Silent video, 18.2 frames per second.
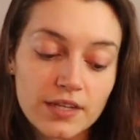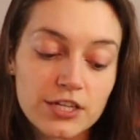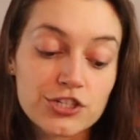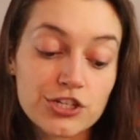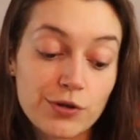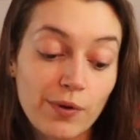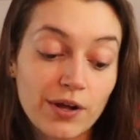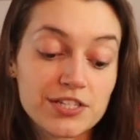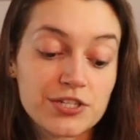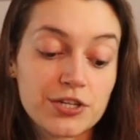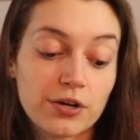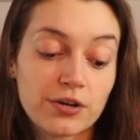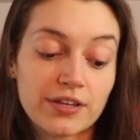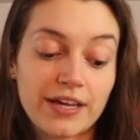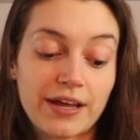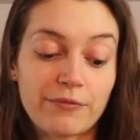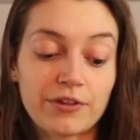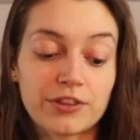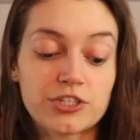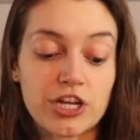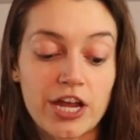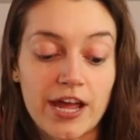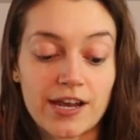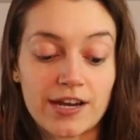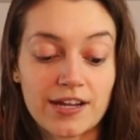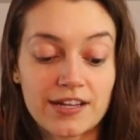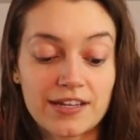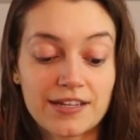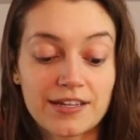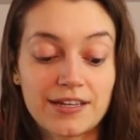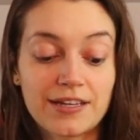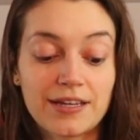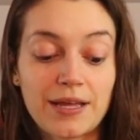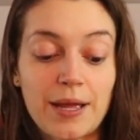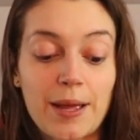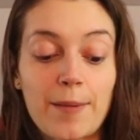she wants to go to the end with Jed,
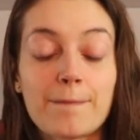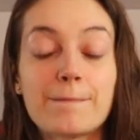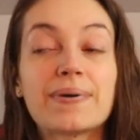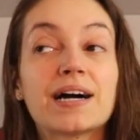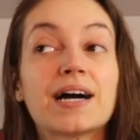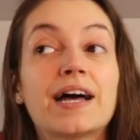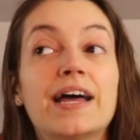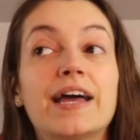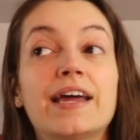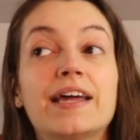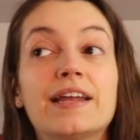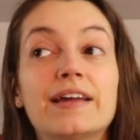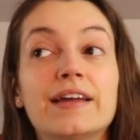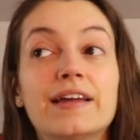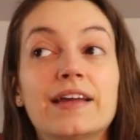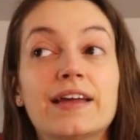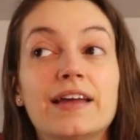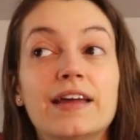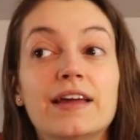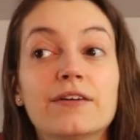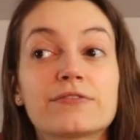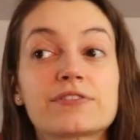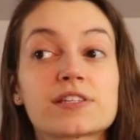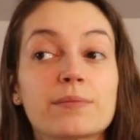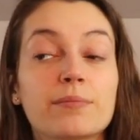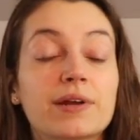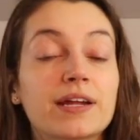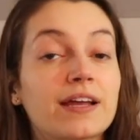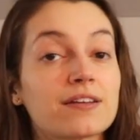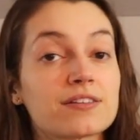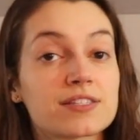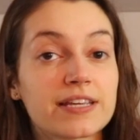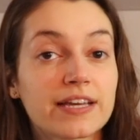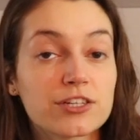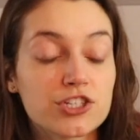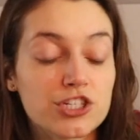but if somebody else
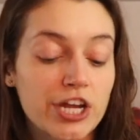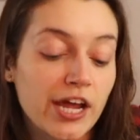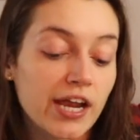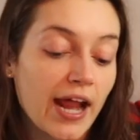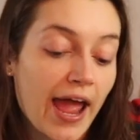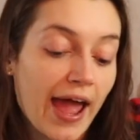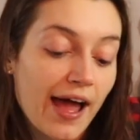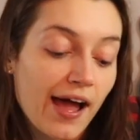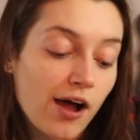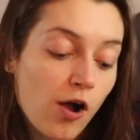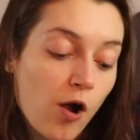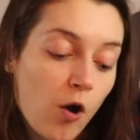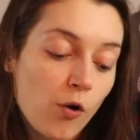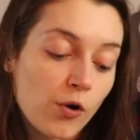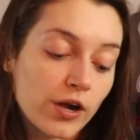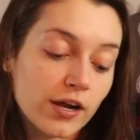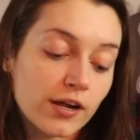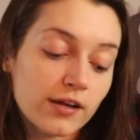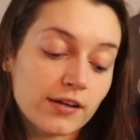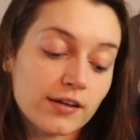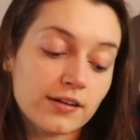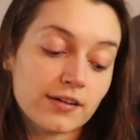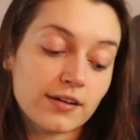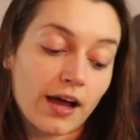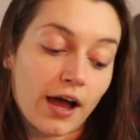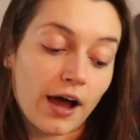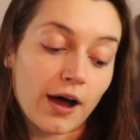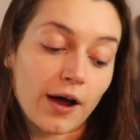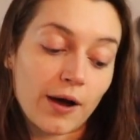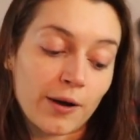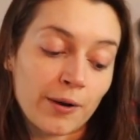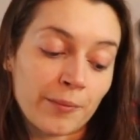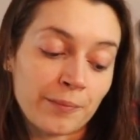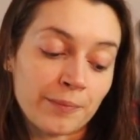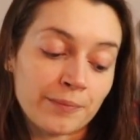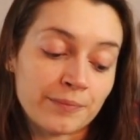takes Jed out,
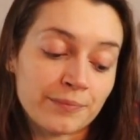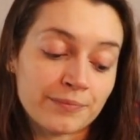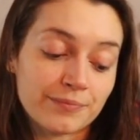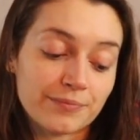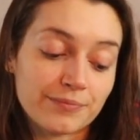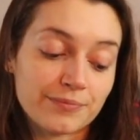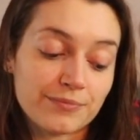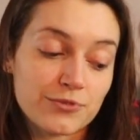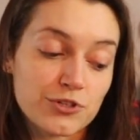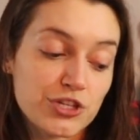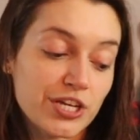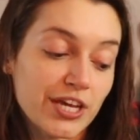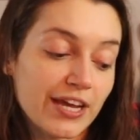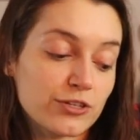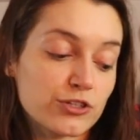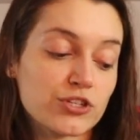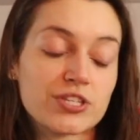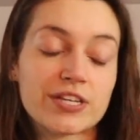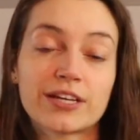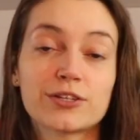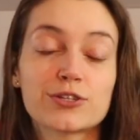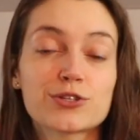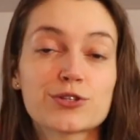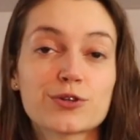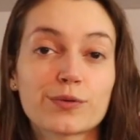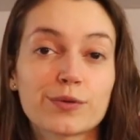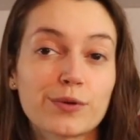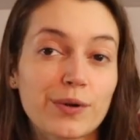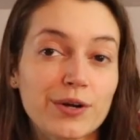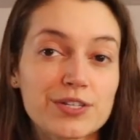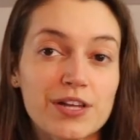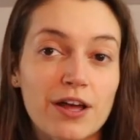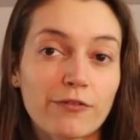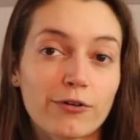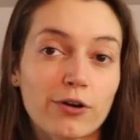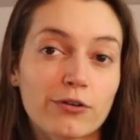um, she can't just, like, screw
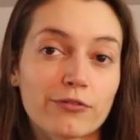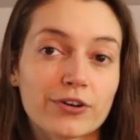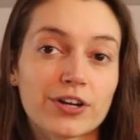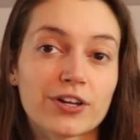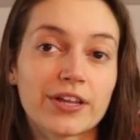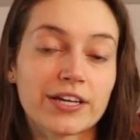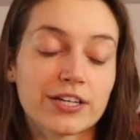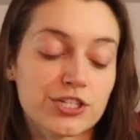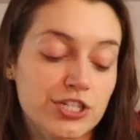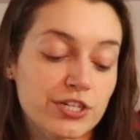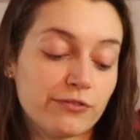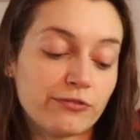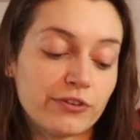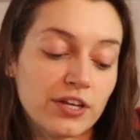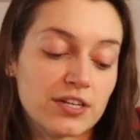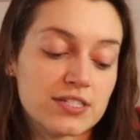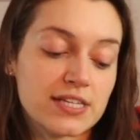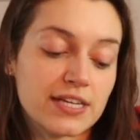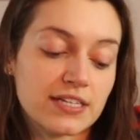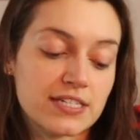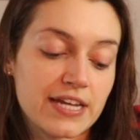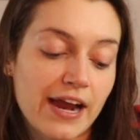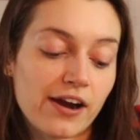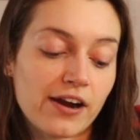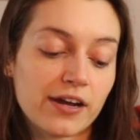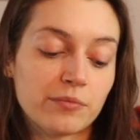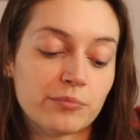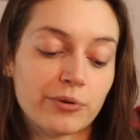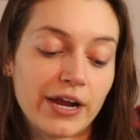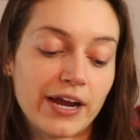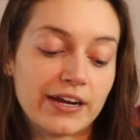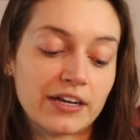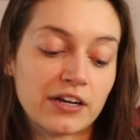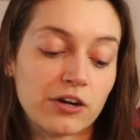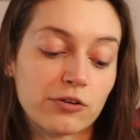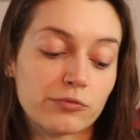herself over. Like, she feels like Tara and
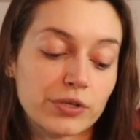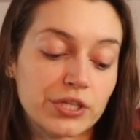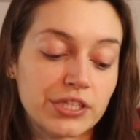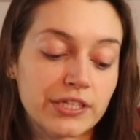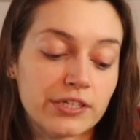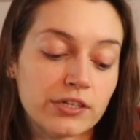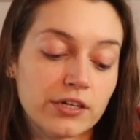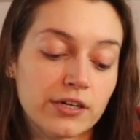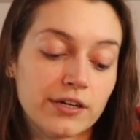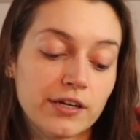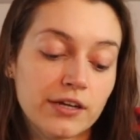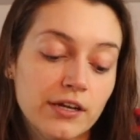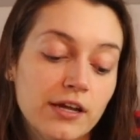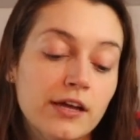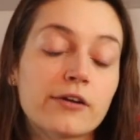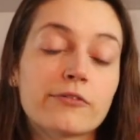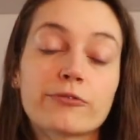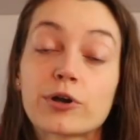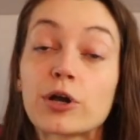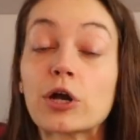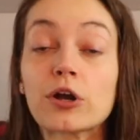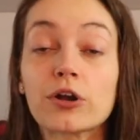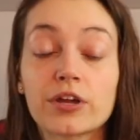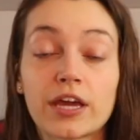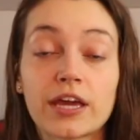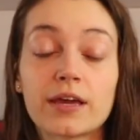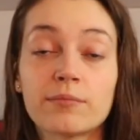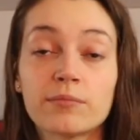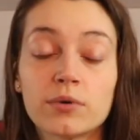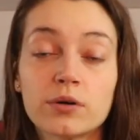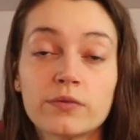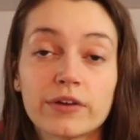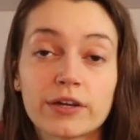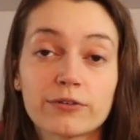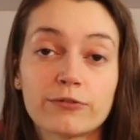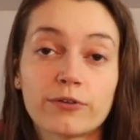Brayden are really good for her game
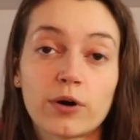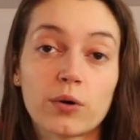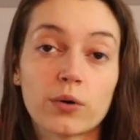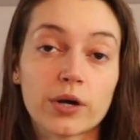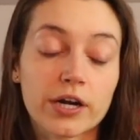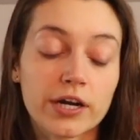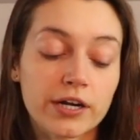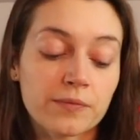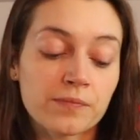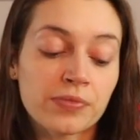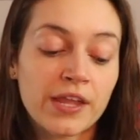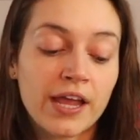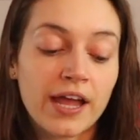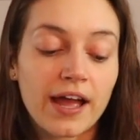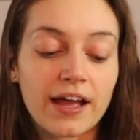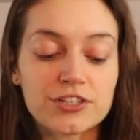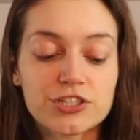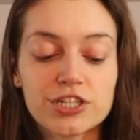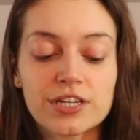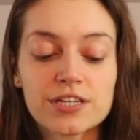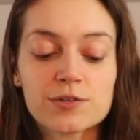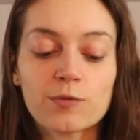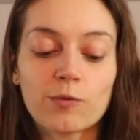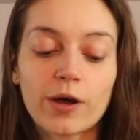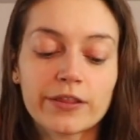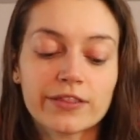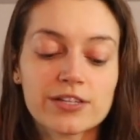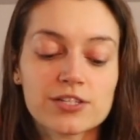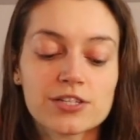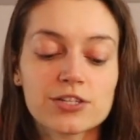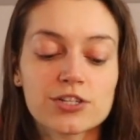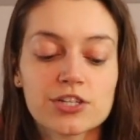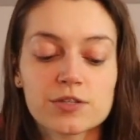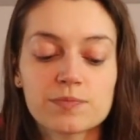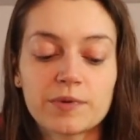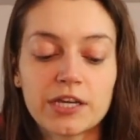moving forward. She doesn't want this to
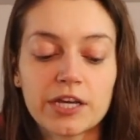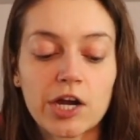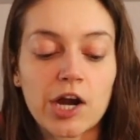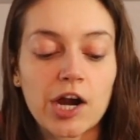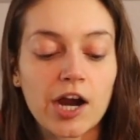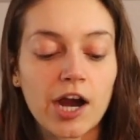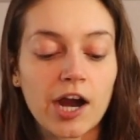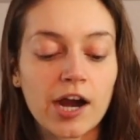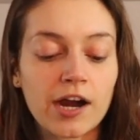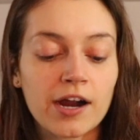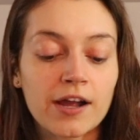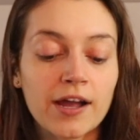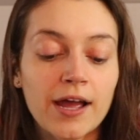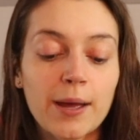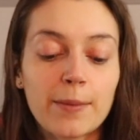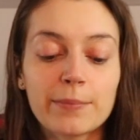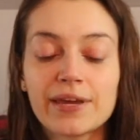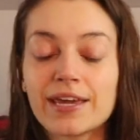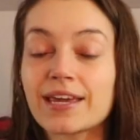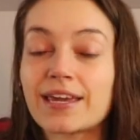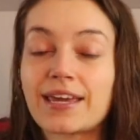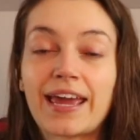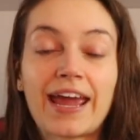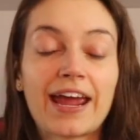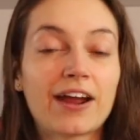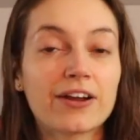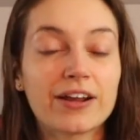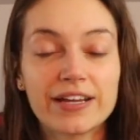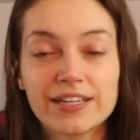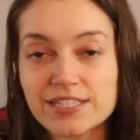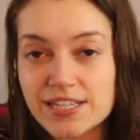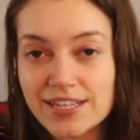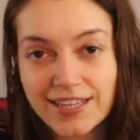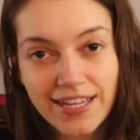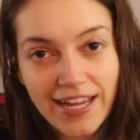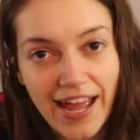just be her being carried
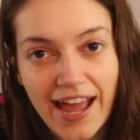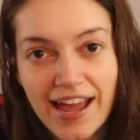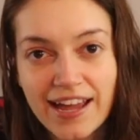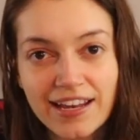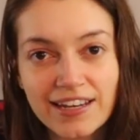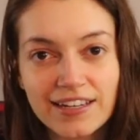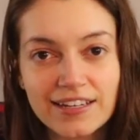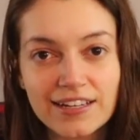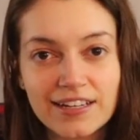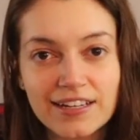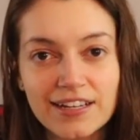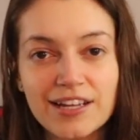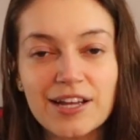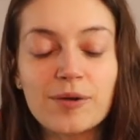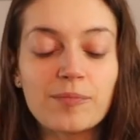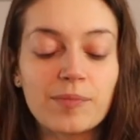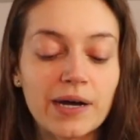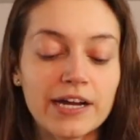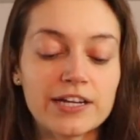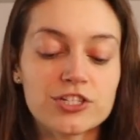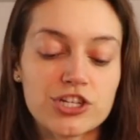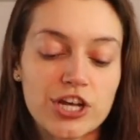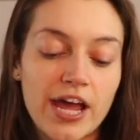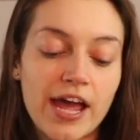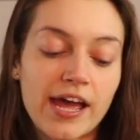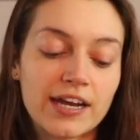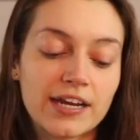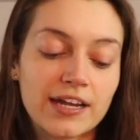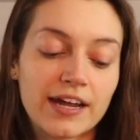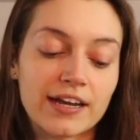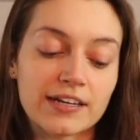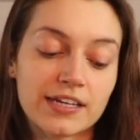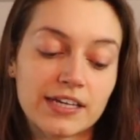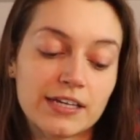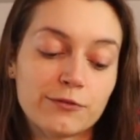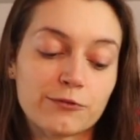to the end by Jed
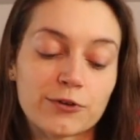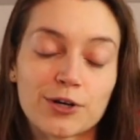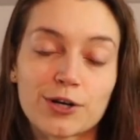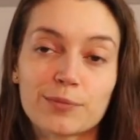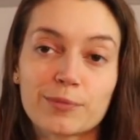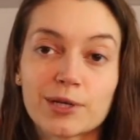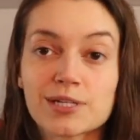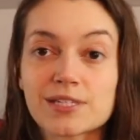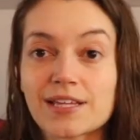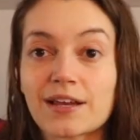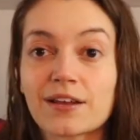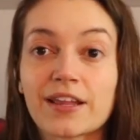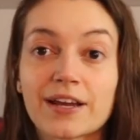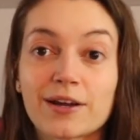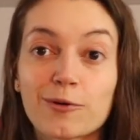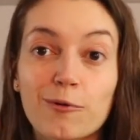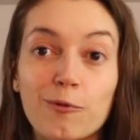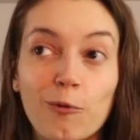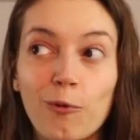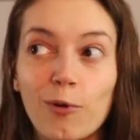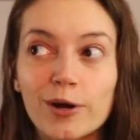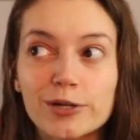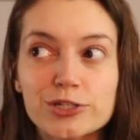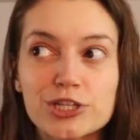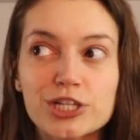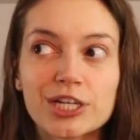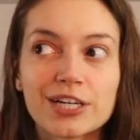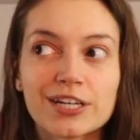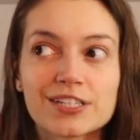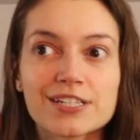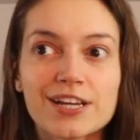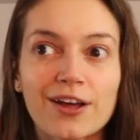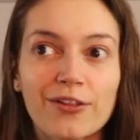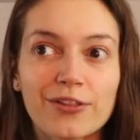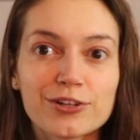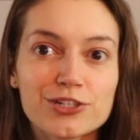and Kiefer because then, like, what's she gonna
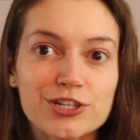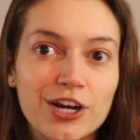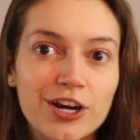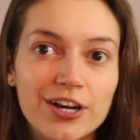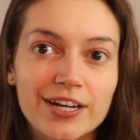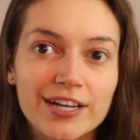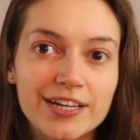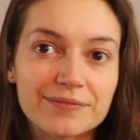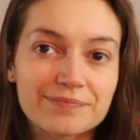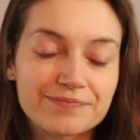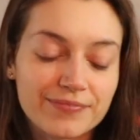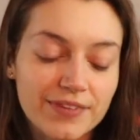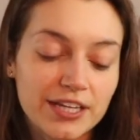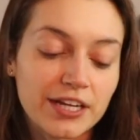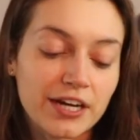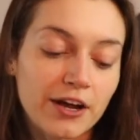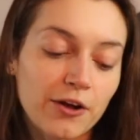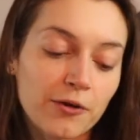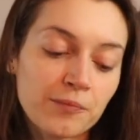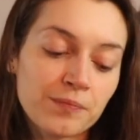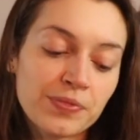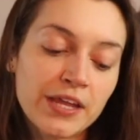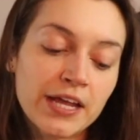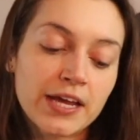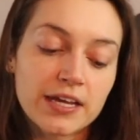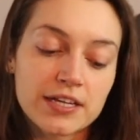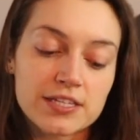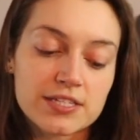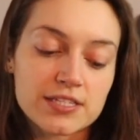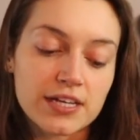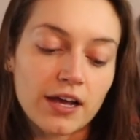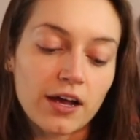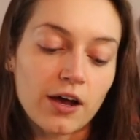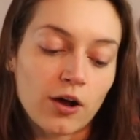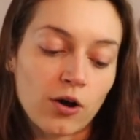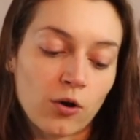tell the jury, you know?
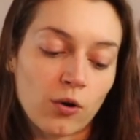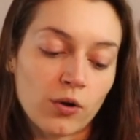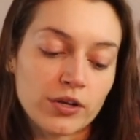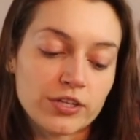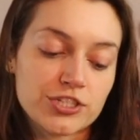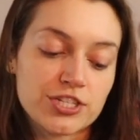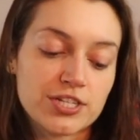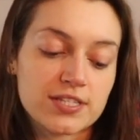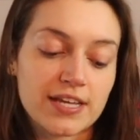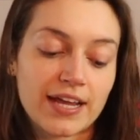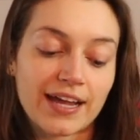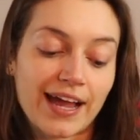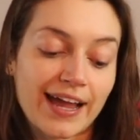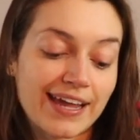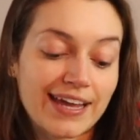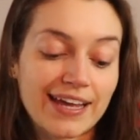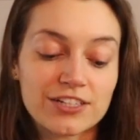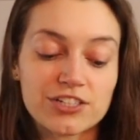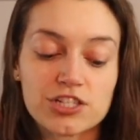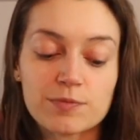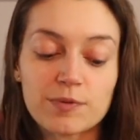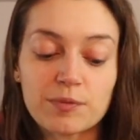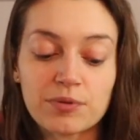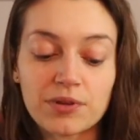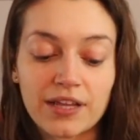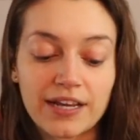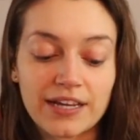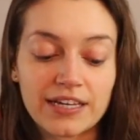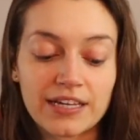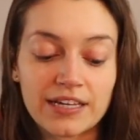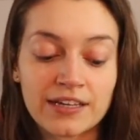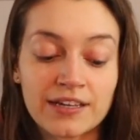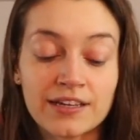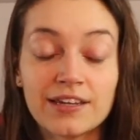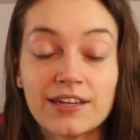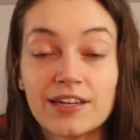So she's saying, I can't just be
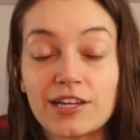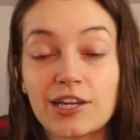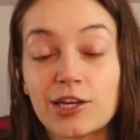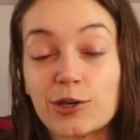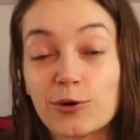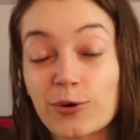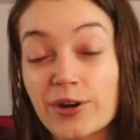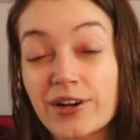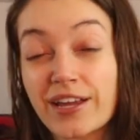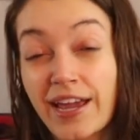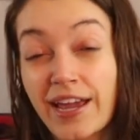playing your